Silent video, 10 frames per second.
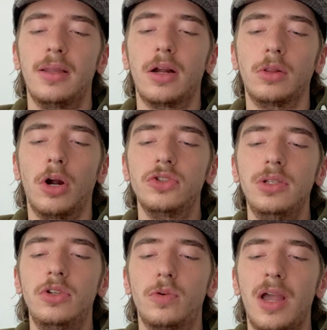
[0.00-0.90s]
that are
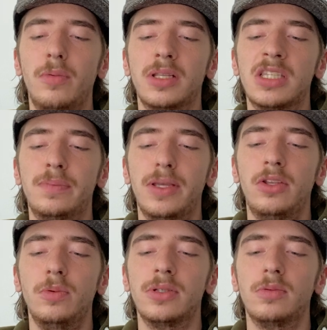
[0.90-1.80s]
largely gray with
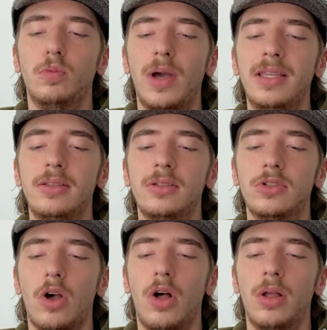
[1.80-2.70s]
conspicuous white
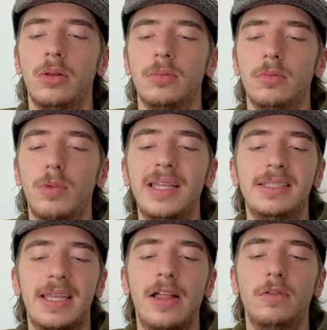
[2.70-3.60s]

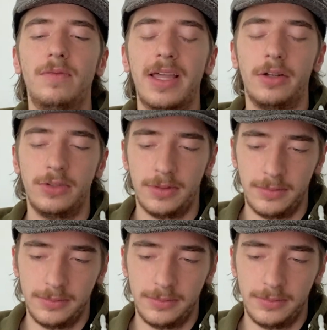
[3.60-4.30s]
tail feathers.